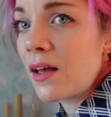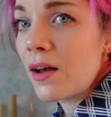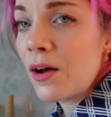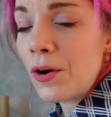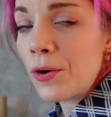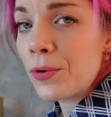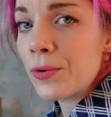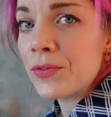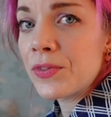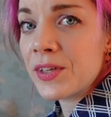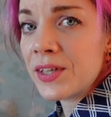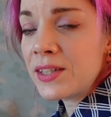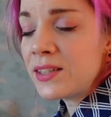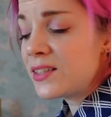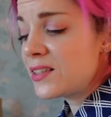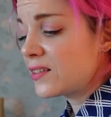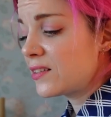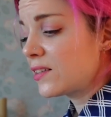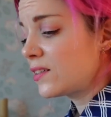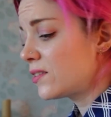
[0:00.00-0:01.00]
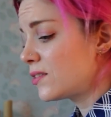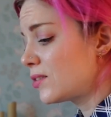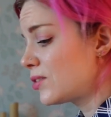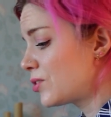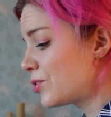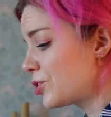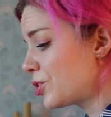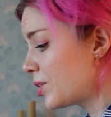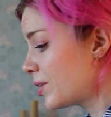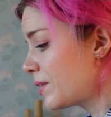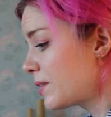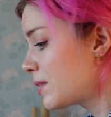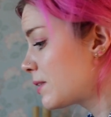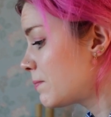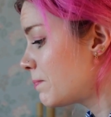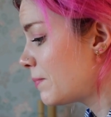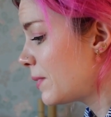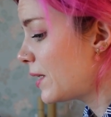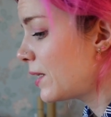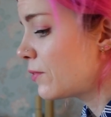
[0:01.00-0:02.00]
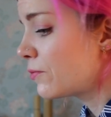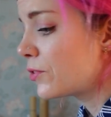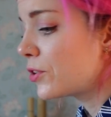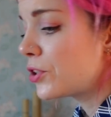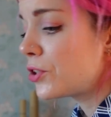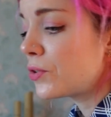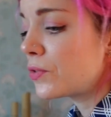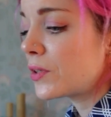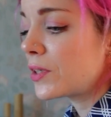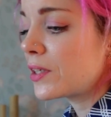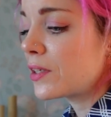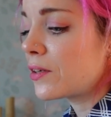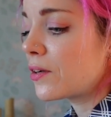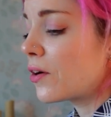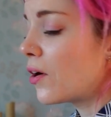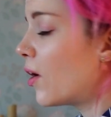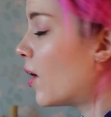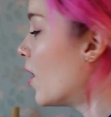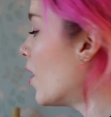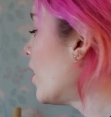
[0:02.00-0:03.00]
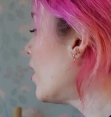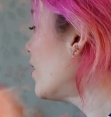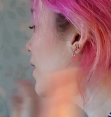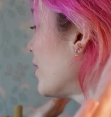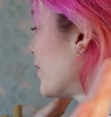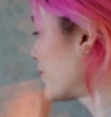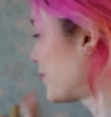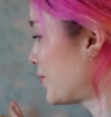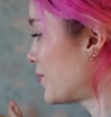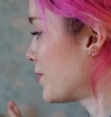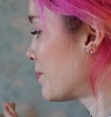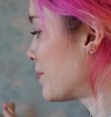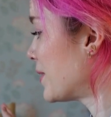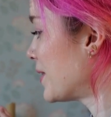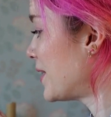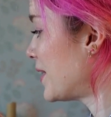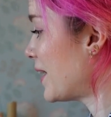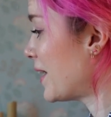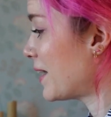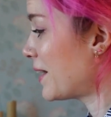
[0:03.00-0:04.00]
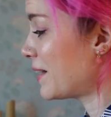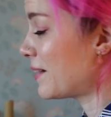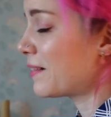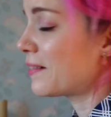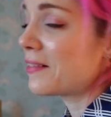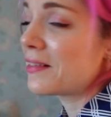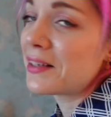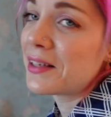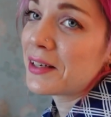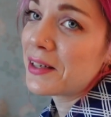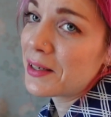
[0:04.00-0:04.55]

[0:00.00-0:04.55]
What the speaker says: Oh, this is just me redoing all of them again